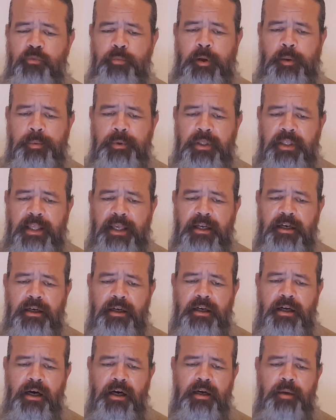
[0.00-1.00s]
people get
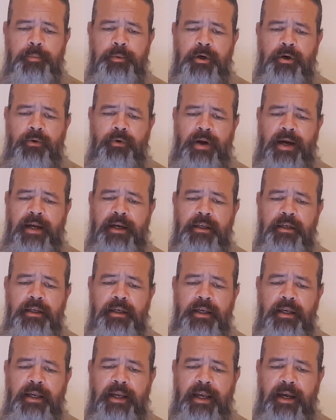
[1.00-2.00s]
caught up in a riot
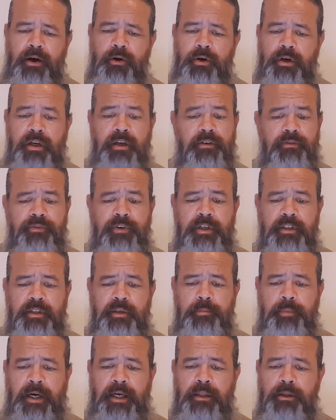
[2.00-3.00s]
or
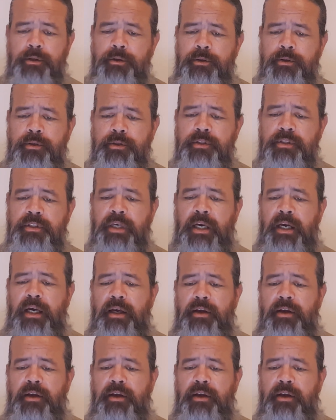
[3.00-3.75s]
confronted by looters,